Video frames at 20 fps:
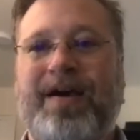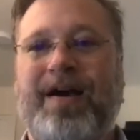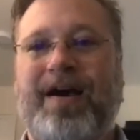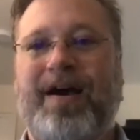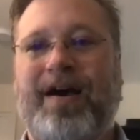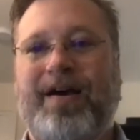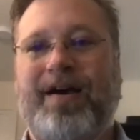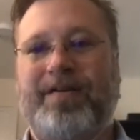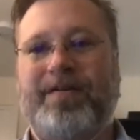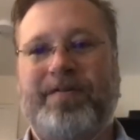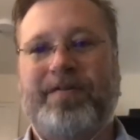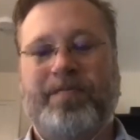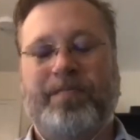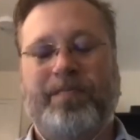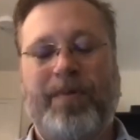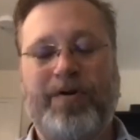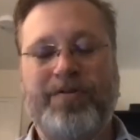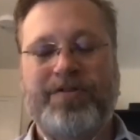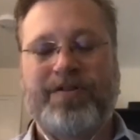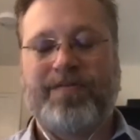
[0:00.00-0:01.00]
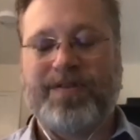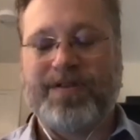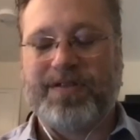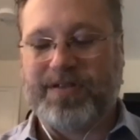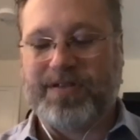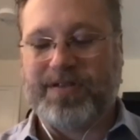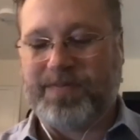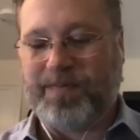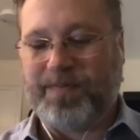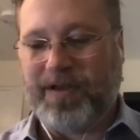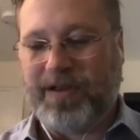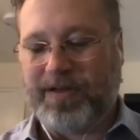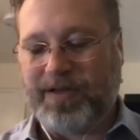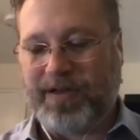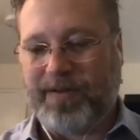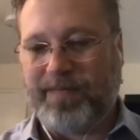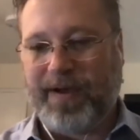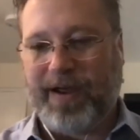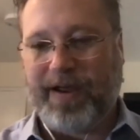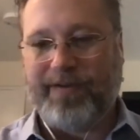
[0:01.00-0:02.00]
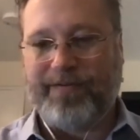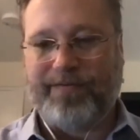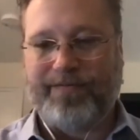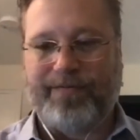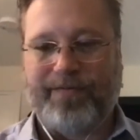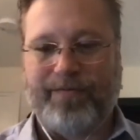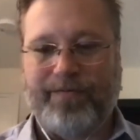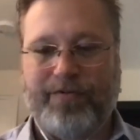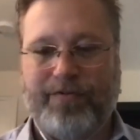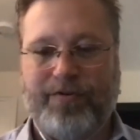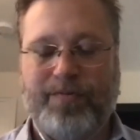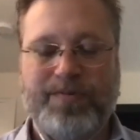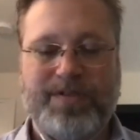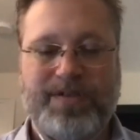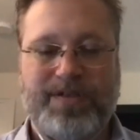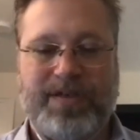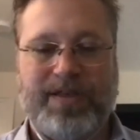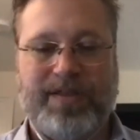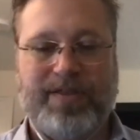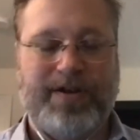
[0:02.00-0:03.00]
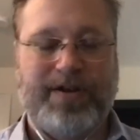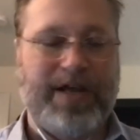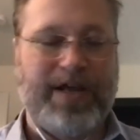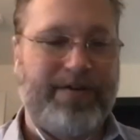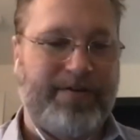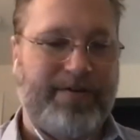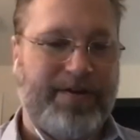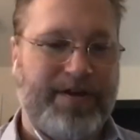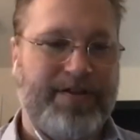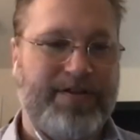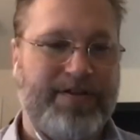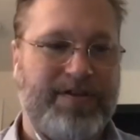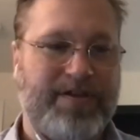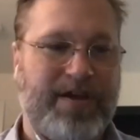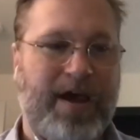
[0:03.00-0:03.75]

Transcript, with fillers: Uh, most of this is being done by groups in the Netherlands.